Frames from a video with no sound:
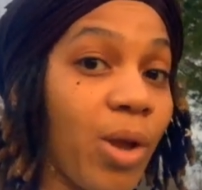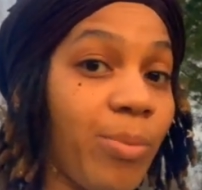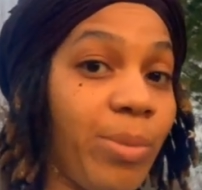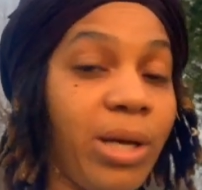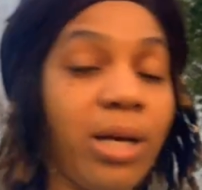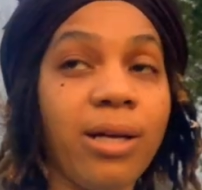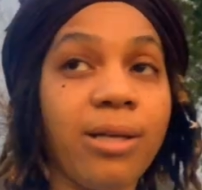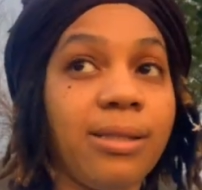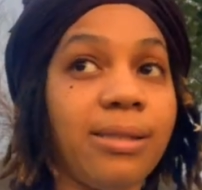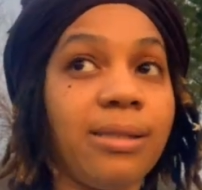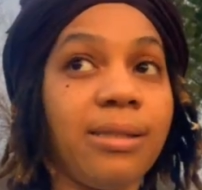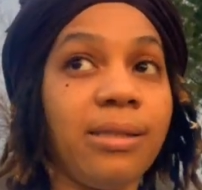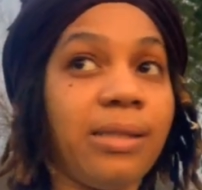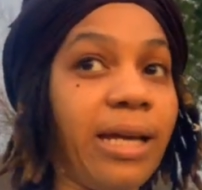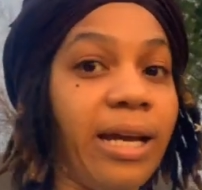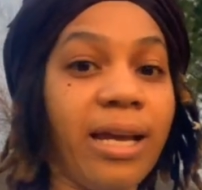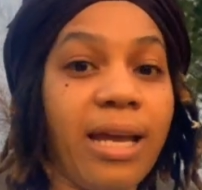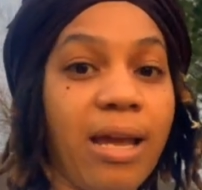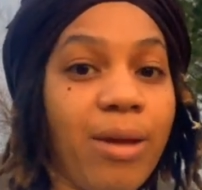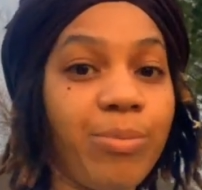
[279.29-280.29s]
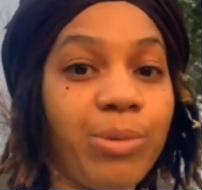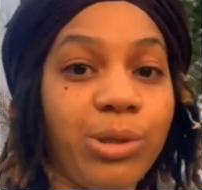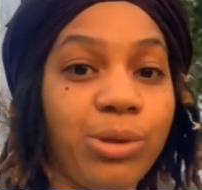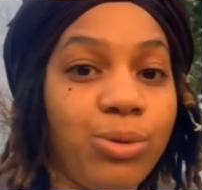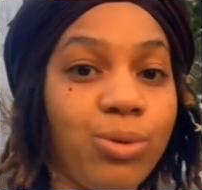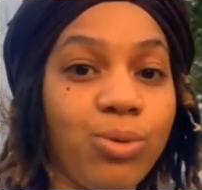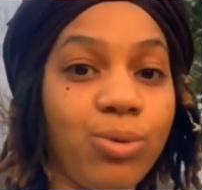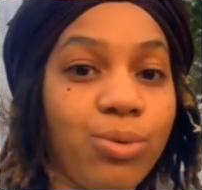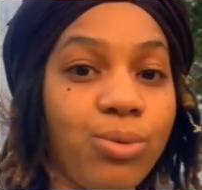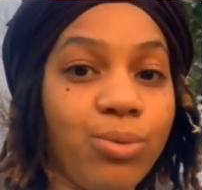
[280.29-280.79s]
because there can't be
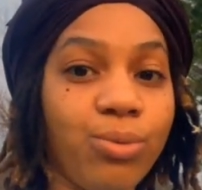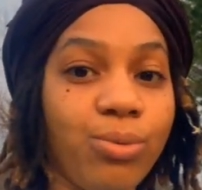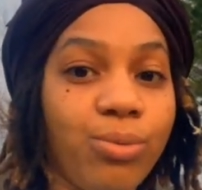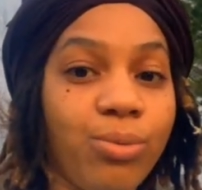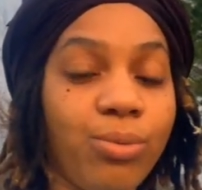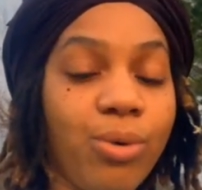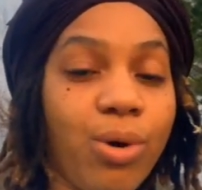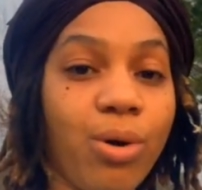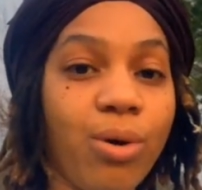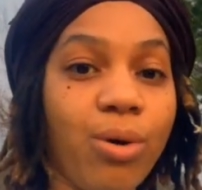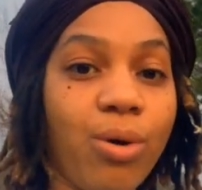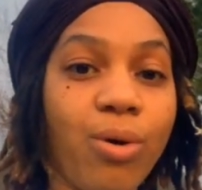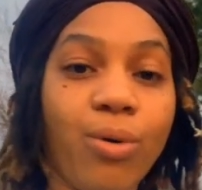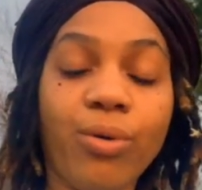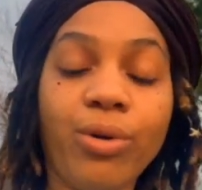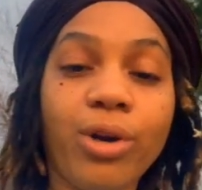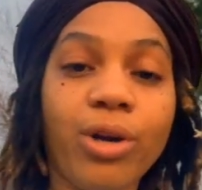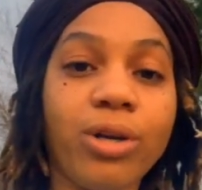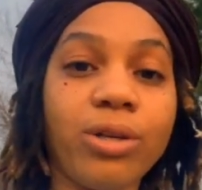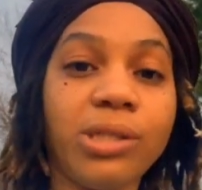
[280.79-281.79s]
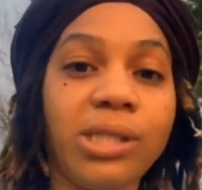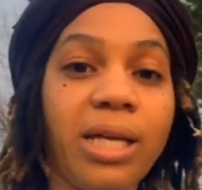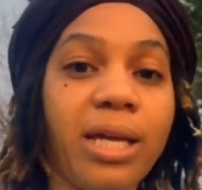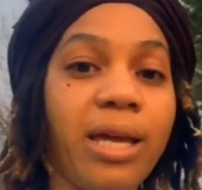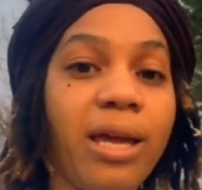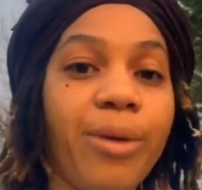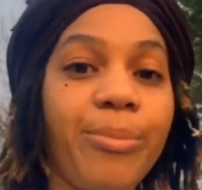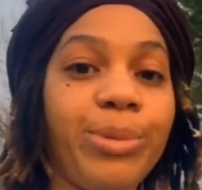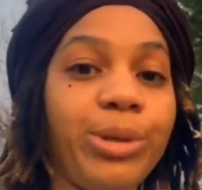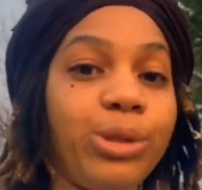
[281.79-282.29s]
2 owners, there
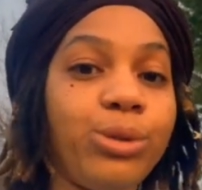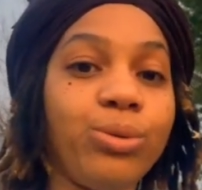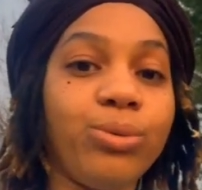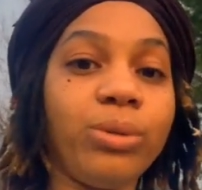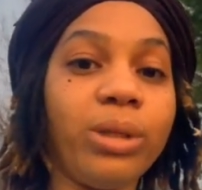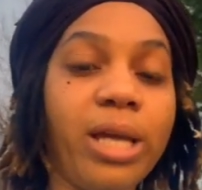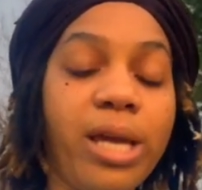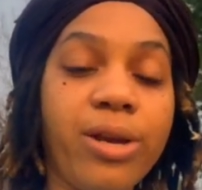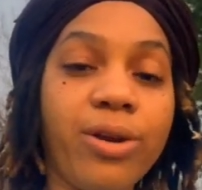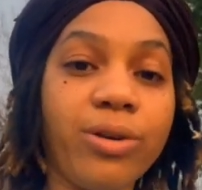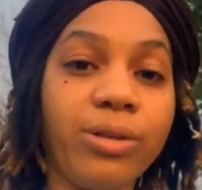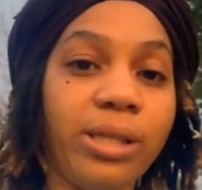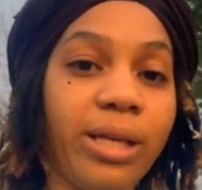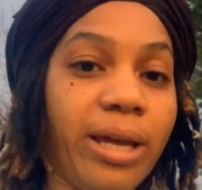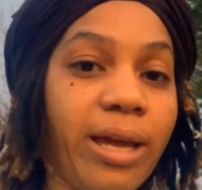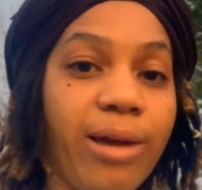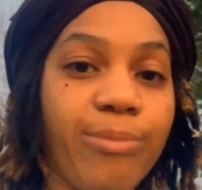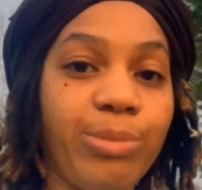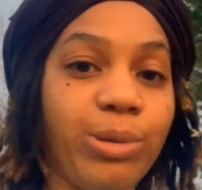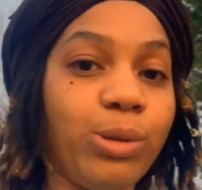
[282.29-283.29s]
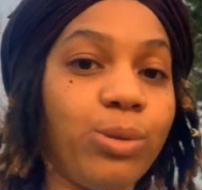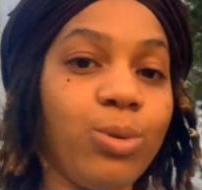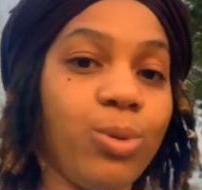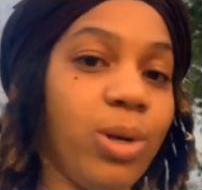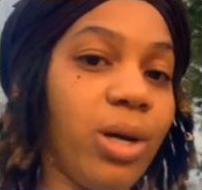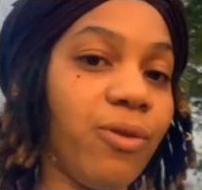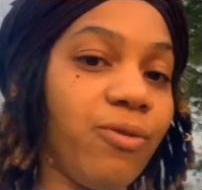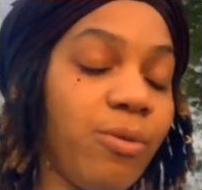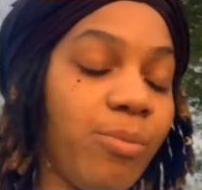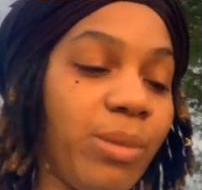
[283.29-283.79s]
can't be 2 leaders, there can't be 2
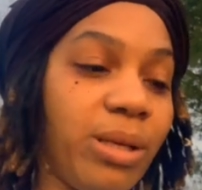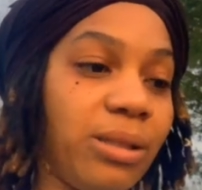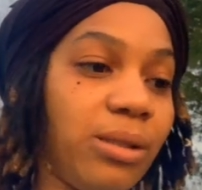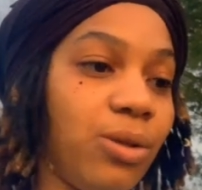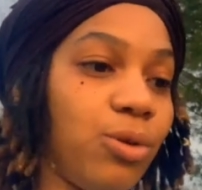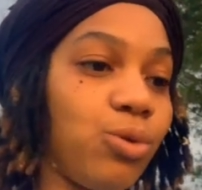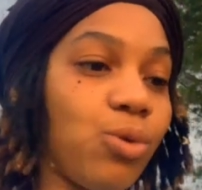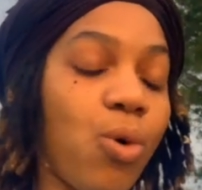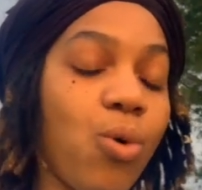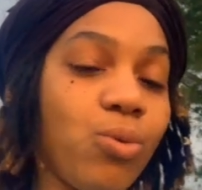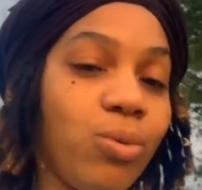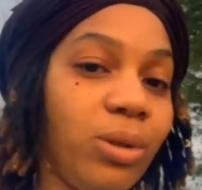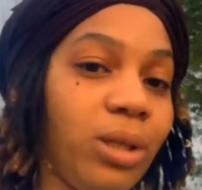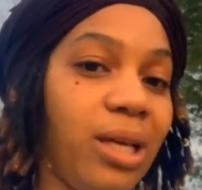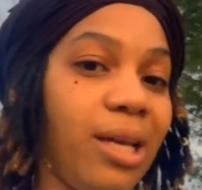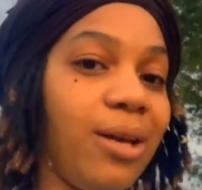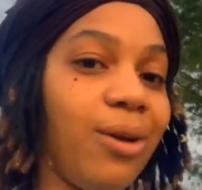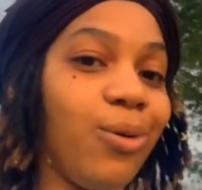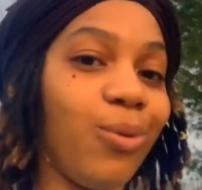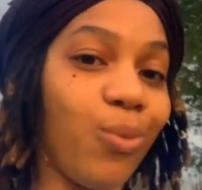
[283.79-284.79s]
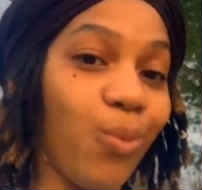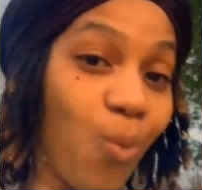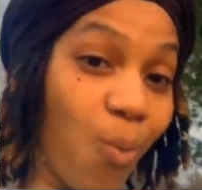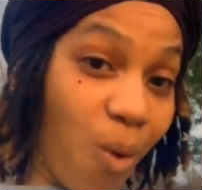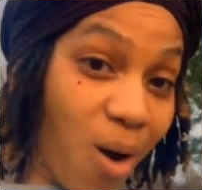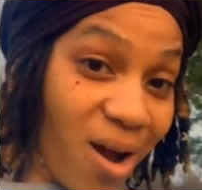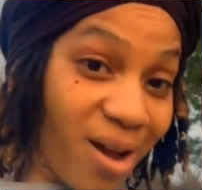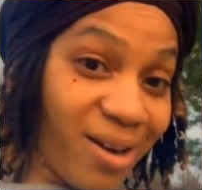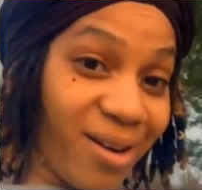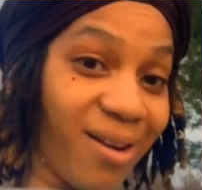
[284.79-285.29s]
governments. There's only
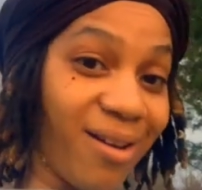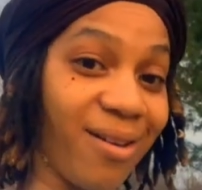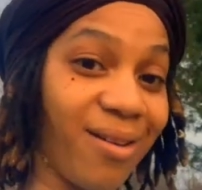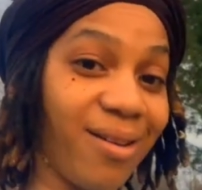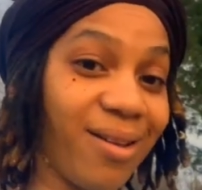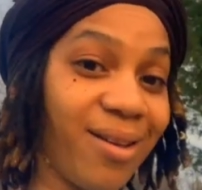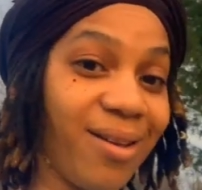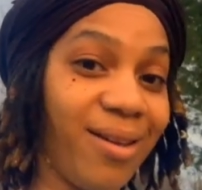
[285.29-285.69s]
one.